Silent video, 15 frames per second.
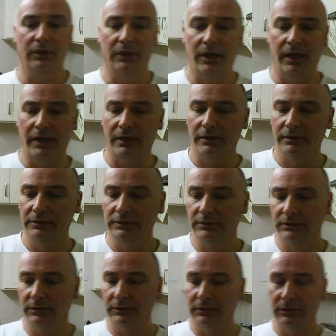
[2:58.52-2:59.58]
but hey,
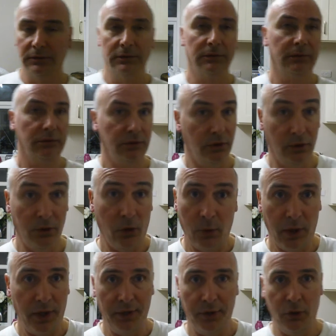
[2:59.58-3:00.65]
you know
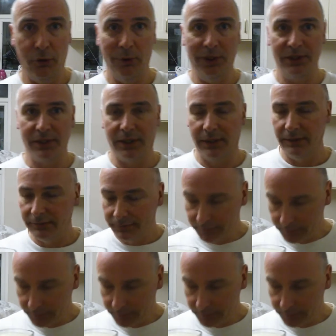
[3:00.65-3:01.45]
what I normally say.